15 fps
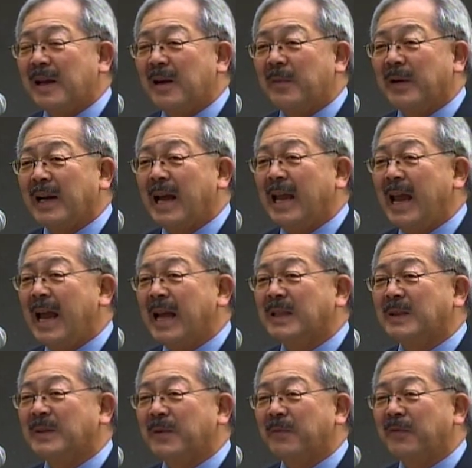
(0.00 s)
when I had
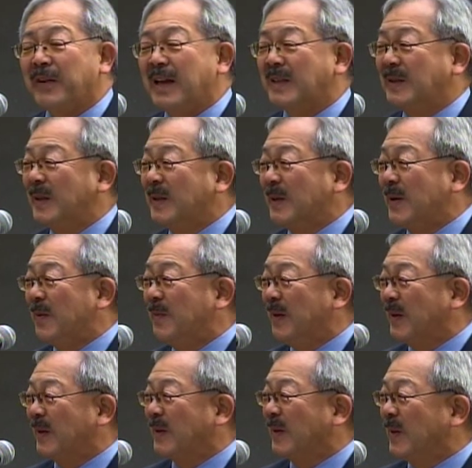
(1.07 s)
some Francisco
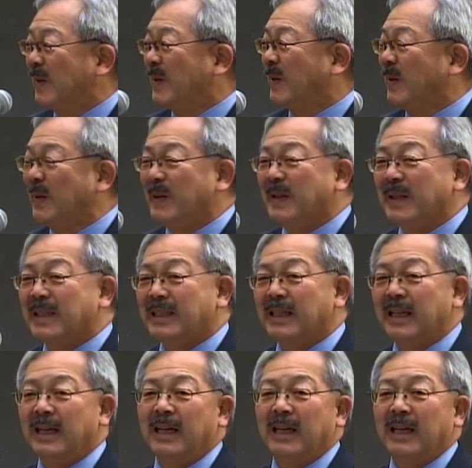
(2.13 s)
Middle School students